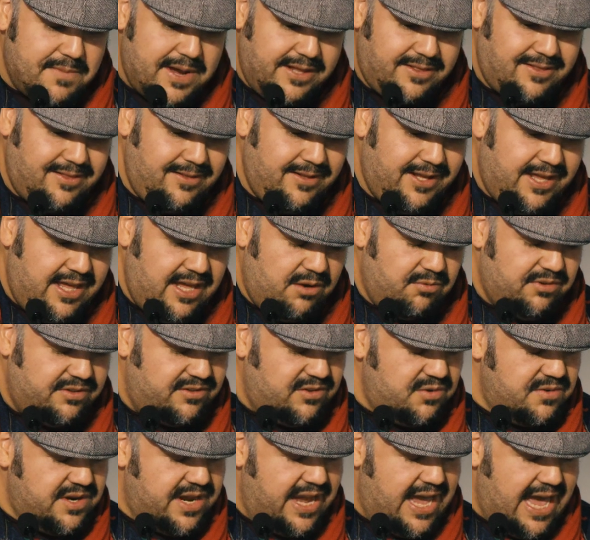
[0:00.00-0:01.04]
my kid was
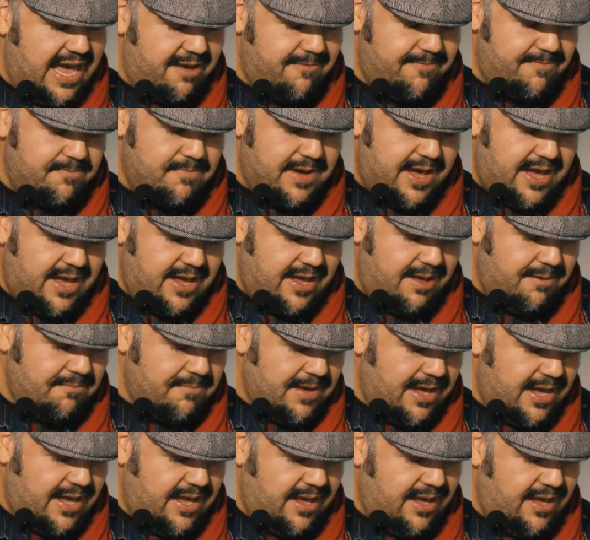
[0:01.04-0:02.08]

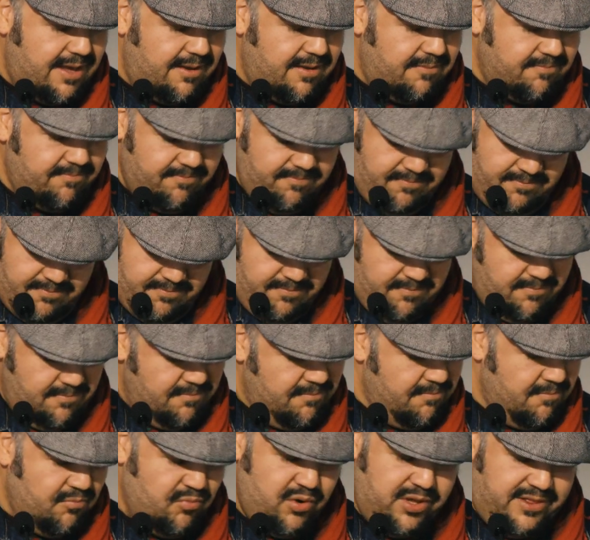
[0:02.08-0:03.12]
2.5,
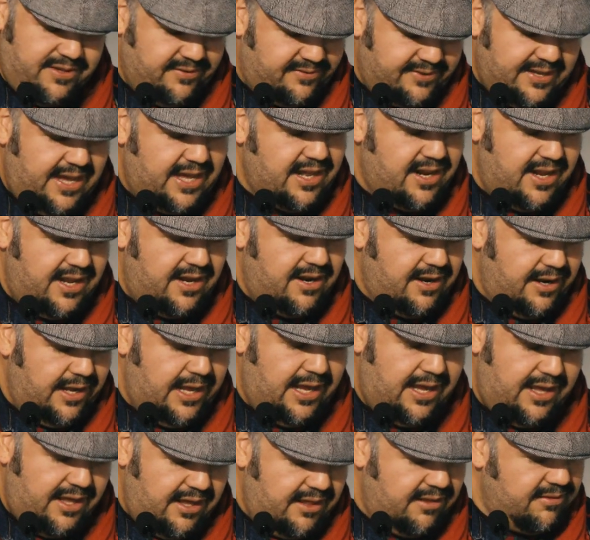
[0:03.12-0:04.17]
we decided,
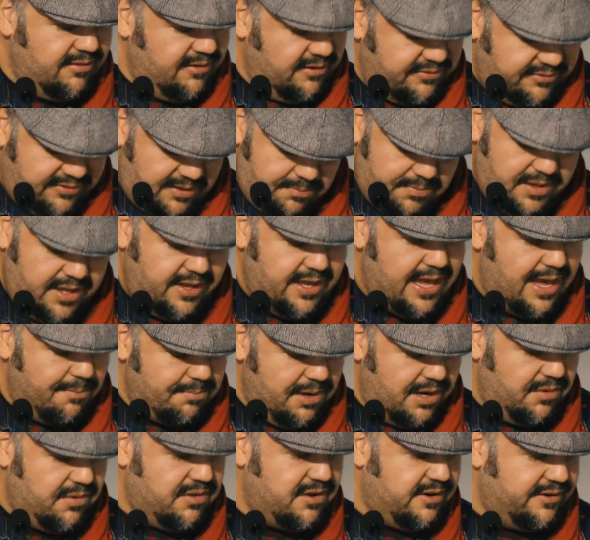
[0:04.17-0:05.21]
hey, there's something
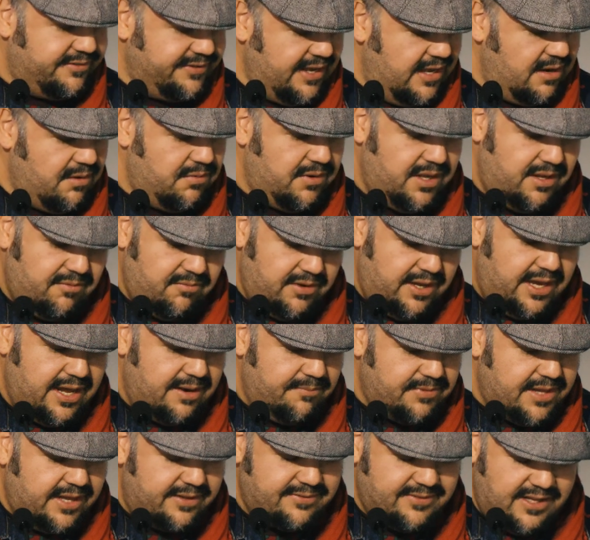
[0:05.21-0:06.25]
happening with our son. We get
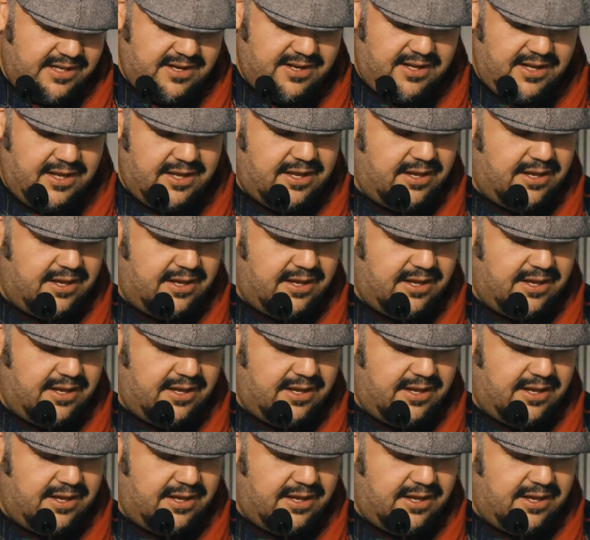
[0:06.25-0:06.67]
him tested.